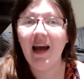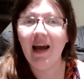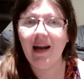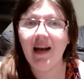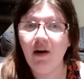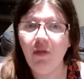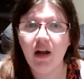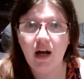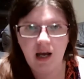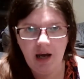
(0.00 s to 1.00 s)
And now that
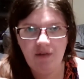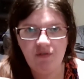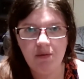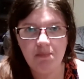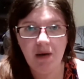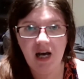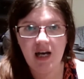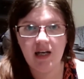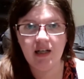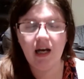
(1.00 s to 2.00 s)
I have the
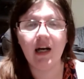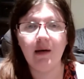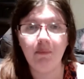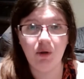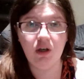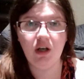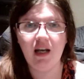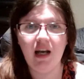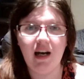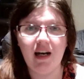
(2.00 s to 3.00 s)
bag and I'm
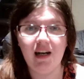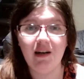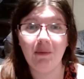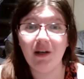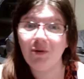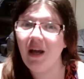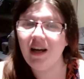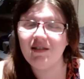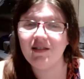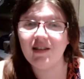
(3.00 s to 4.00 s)
looking at it and I'm like,
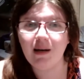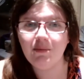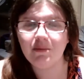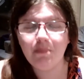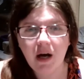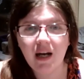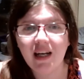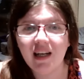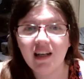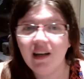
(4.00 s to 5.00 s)
okay, it's time to buy
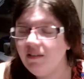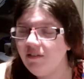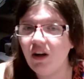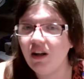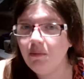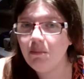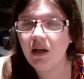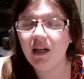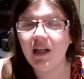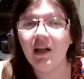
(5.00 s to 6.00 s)
it. Got the
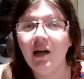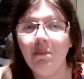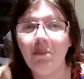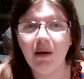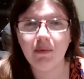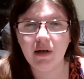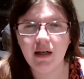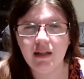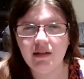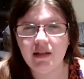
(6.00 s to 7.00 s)
money. My
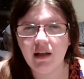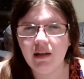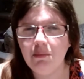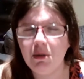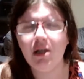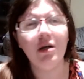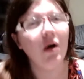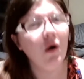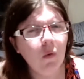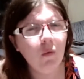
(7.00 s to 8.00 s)
brain's telling me
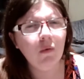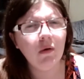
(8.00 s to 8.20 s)
no.